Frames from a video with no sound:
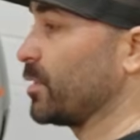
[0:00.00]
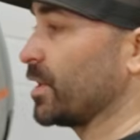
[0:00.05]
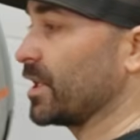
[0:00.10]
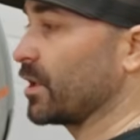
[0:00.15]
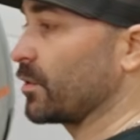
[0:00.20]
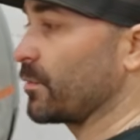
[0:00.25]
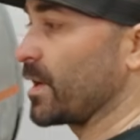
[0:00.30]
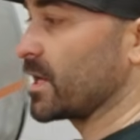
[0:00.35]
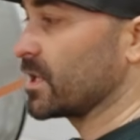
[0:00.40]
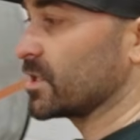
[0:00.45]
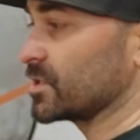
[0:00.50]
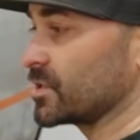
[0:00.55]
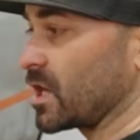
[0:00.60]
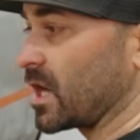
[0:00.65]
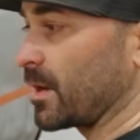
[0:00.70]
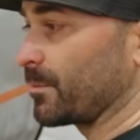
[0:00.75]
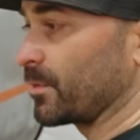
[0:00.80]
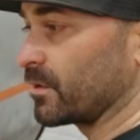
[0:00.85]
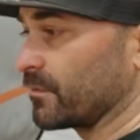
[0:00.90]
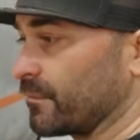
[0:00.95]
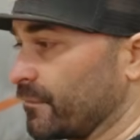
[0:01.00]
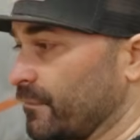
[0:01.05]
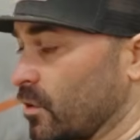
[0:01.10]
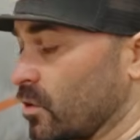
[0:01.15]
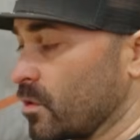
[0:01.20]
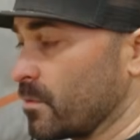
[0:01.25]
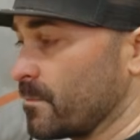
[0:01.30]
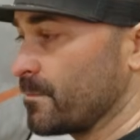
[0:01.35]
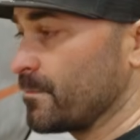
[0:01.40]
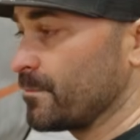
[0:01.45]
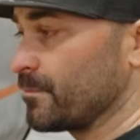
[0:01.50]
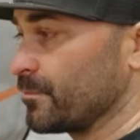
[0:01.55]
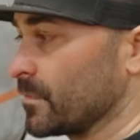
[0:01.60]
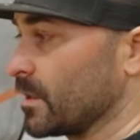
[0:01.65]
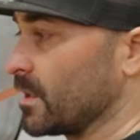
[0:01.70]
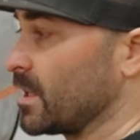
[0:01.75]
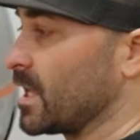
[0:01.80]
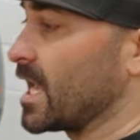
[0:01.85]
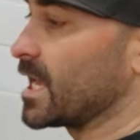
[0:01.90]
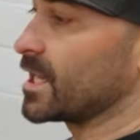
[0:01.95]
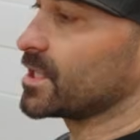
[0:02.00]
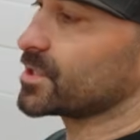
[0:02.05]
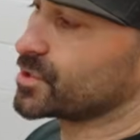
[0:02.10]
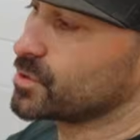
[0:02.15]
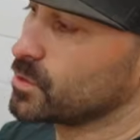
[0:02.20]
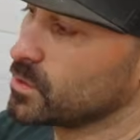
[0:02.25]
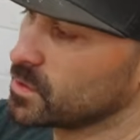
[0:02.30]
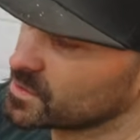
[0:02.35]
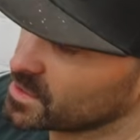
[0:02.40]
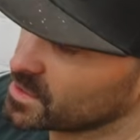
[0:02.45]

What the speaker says: put it right on top of the foam, and as soon